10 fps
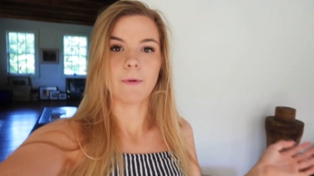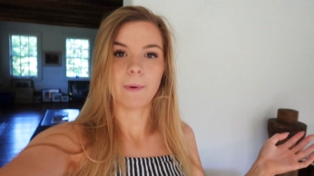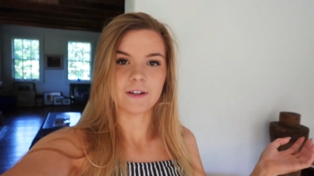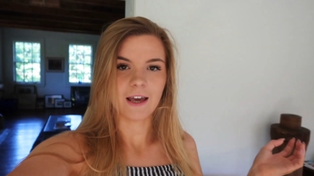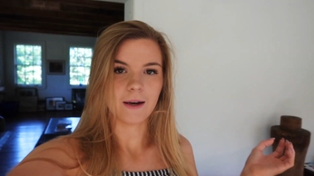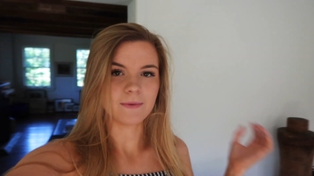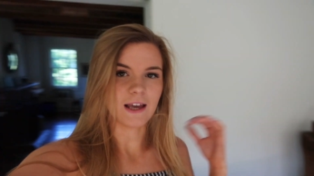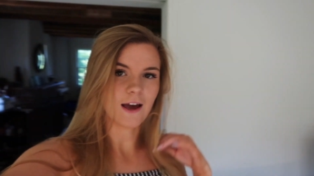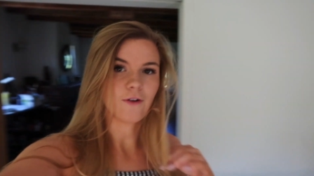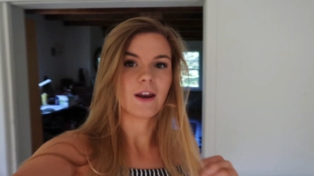I'm about to head
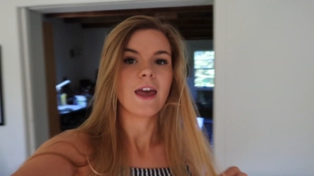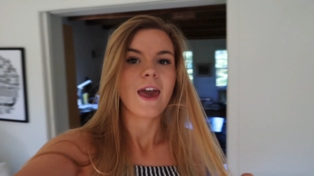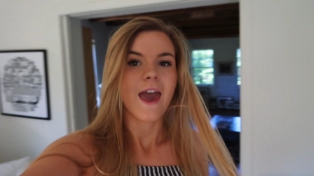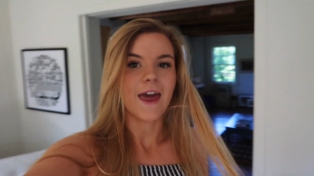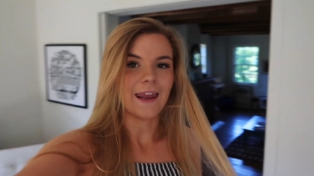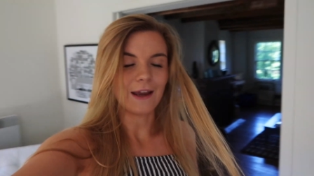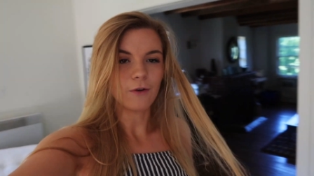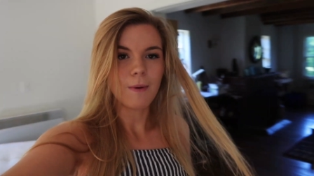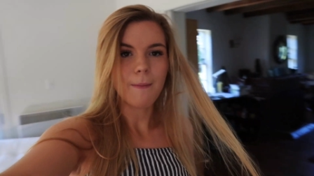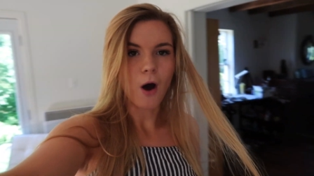uptown and hang
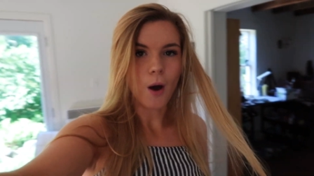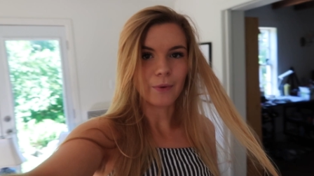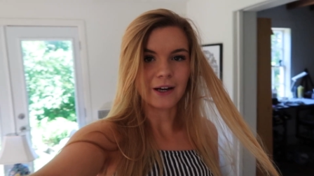out with my mom.